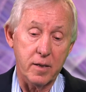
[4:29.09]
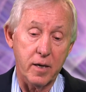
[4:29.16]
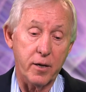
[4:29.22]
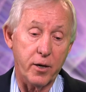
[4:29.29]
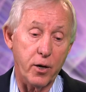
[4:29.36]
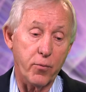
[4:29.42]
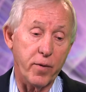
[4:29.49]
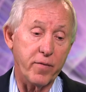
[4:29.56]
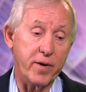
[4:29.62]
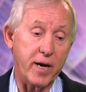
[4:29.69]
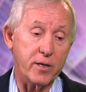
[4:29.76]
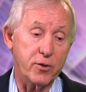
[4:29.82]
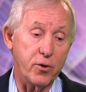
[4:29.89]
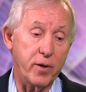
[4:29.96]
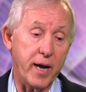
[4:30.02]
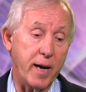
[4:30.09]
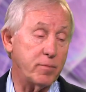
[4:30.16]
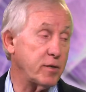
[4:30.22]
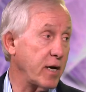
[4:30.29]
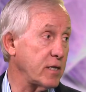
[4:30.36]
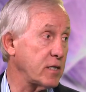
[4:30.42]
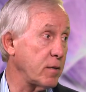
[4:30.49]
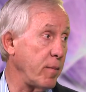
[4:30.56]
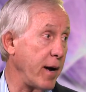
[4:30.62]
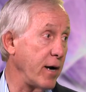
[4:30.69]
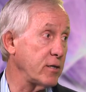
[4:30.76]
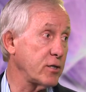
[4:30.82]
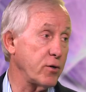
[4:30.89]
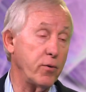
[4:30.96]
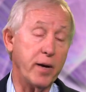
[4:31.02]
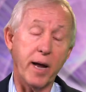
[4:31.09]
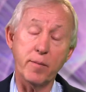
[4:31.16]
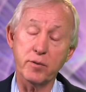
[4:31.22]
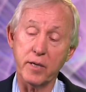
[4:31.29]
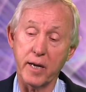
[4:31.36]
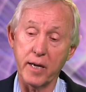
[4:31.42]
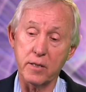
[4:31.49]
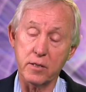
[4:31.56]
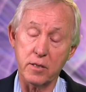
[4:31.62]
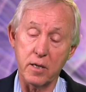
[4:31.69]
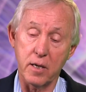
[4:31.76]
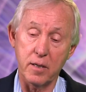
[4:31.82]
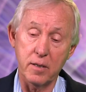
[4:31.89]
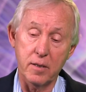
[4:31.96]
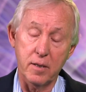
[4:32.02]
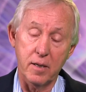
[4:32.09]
you know, we've got two games against the Bears, two games against uh,